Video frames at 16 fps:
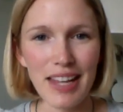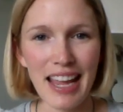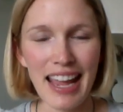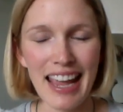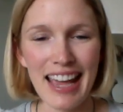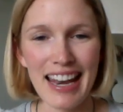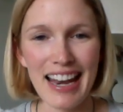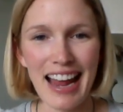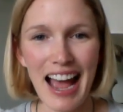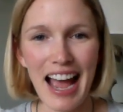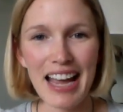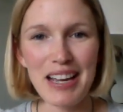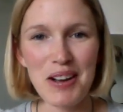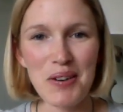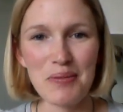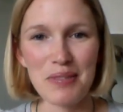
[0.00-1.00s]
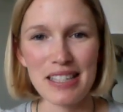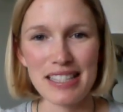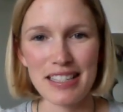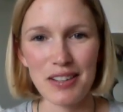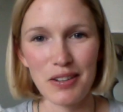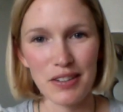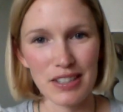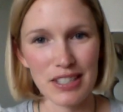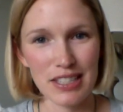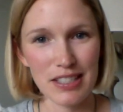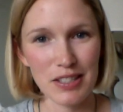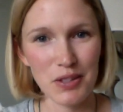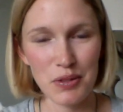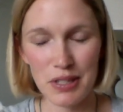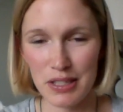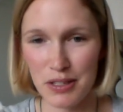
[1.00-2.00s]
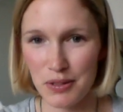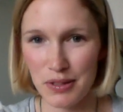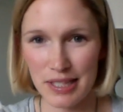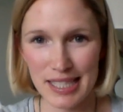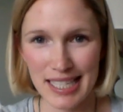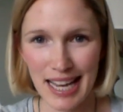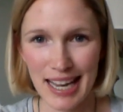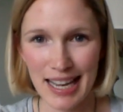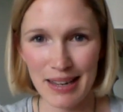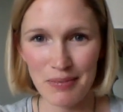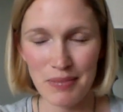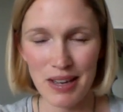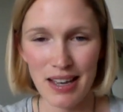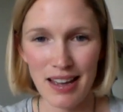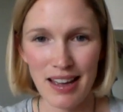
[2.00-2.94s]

And I hope this encourages you to do the same.